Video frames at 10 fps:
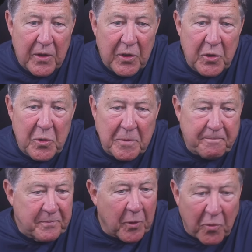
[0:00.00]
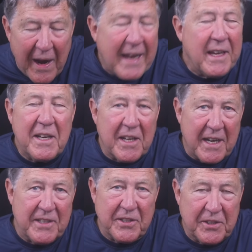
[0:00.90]
who
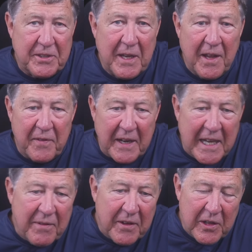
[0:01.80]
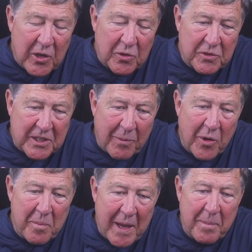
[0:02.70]
recognizes that even though
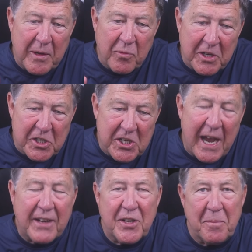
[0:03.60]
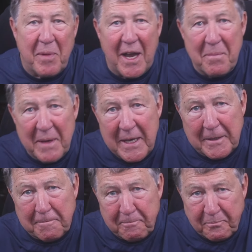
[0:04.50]
someone may be rejected by
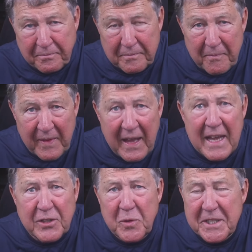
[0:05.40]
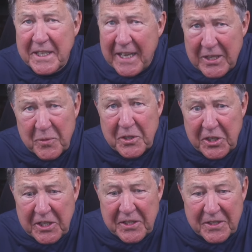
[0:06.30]
men, as was the case with
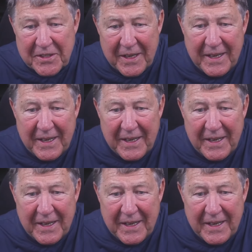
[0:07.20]
Jesus,